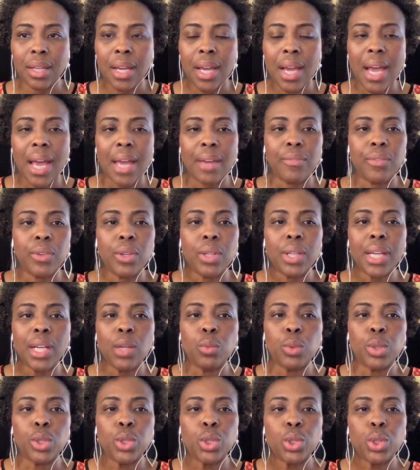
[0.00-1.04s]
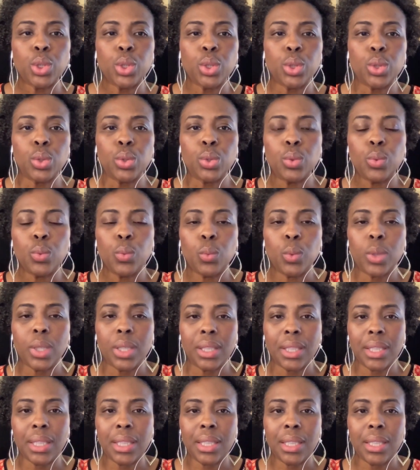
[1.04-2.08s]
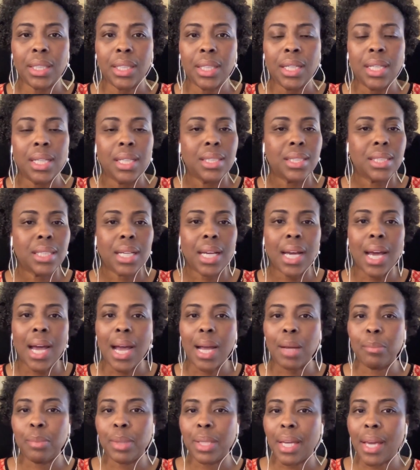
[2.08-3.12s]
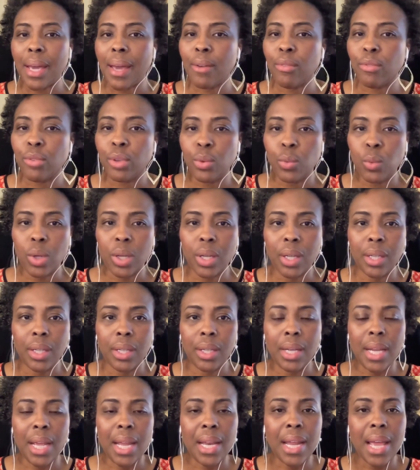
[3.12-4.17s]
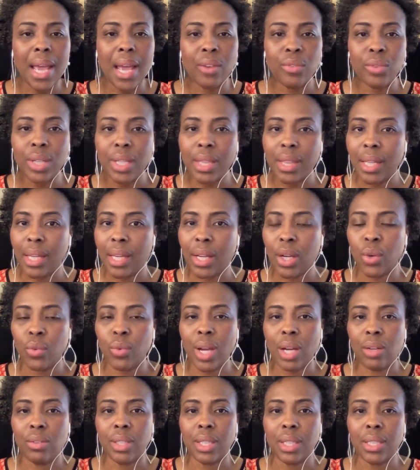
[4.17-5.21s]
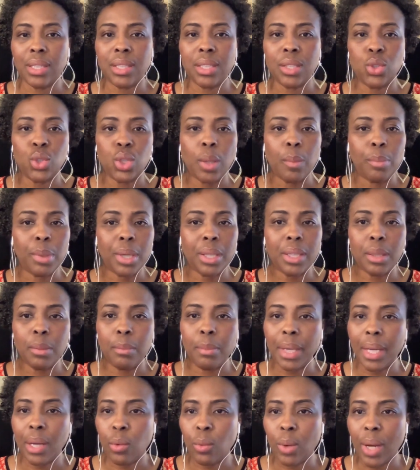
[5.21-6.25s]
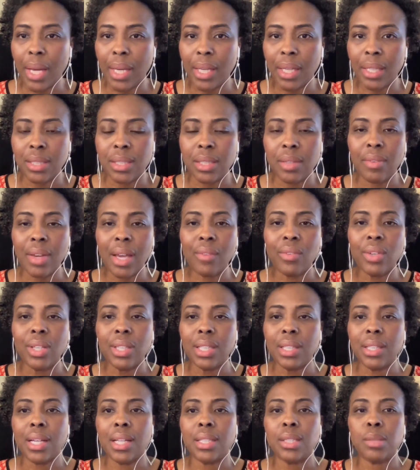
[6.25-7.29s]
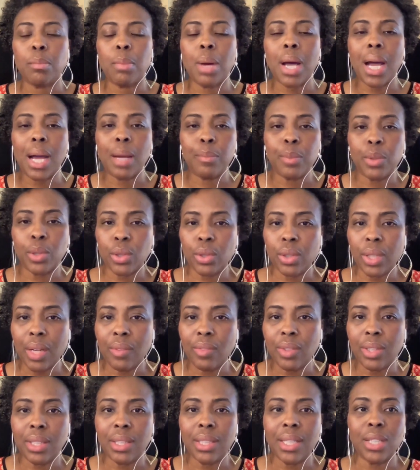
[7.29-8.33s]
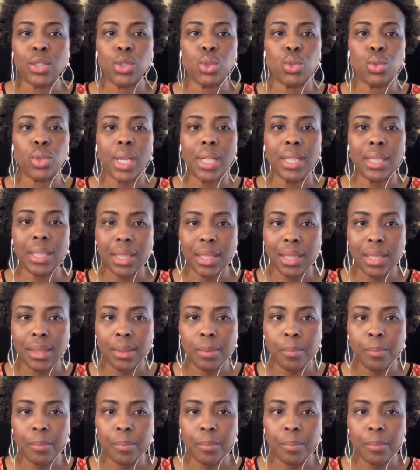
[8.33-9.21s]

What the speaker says: I feel like we're too willing to copy everyone and everything around us, to jump on the bandwagons of everything that's popular and everything that's trendy.